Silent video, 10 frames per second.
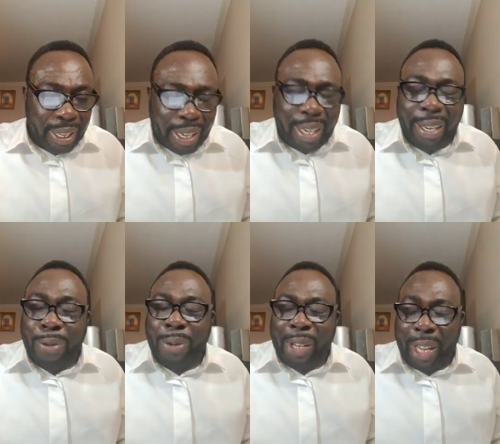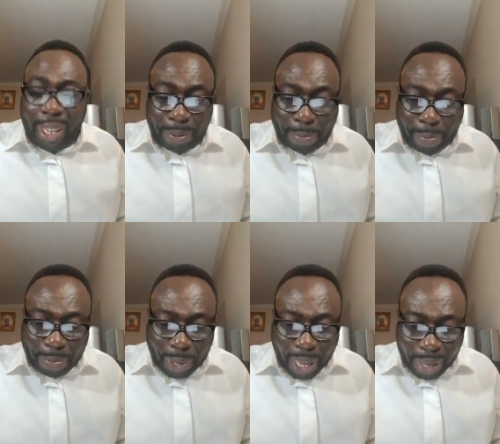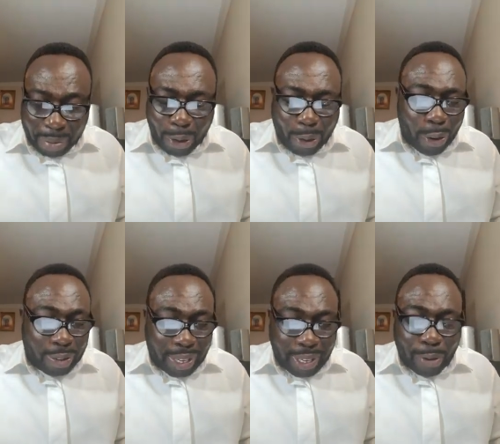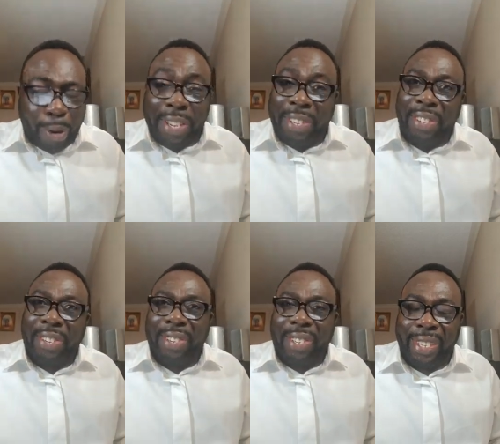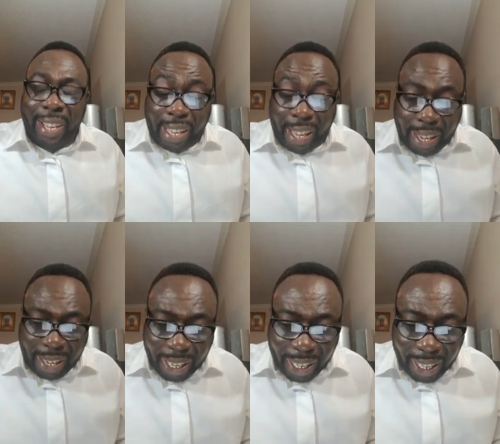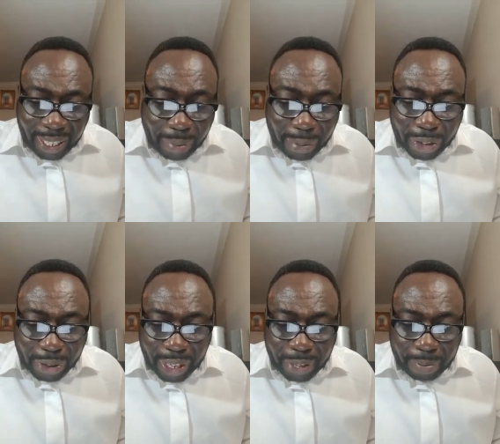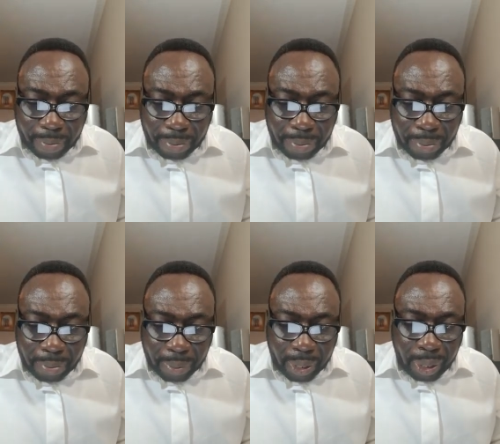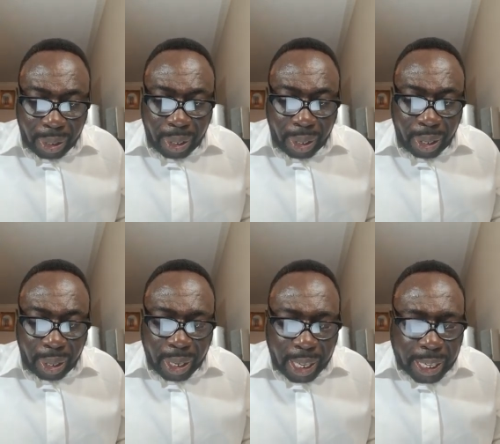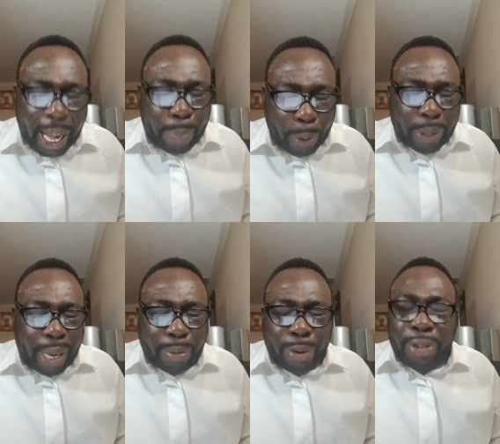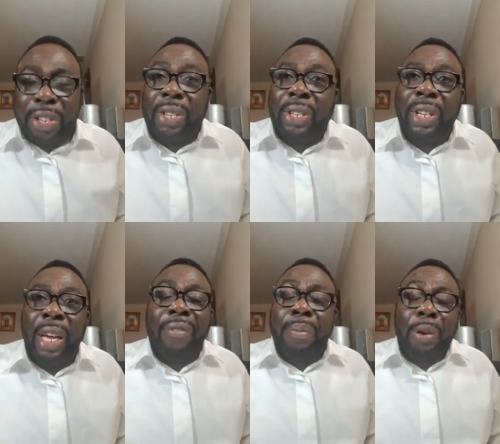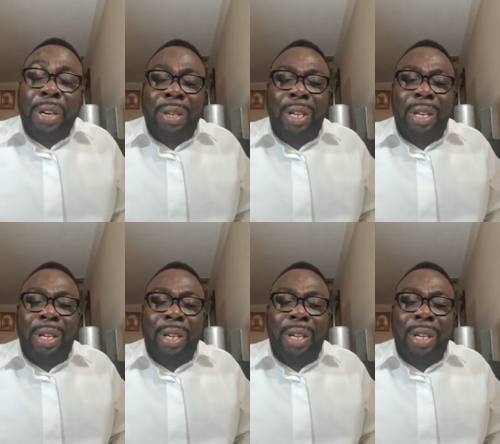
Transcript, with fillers: Hallelujah. Because knowing Jesus again is a mystery. The disciples came to Jesus. Everybody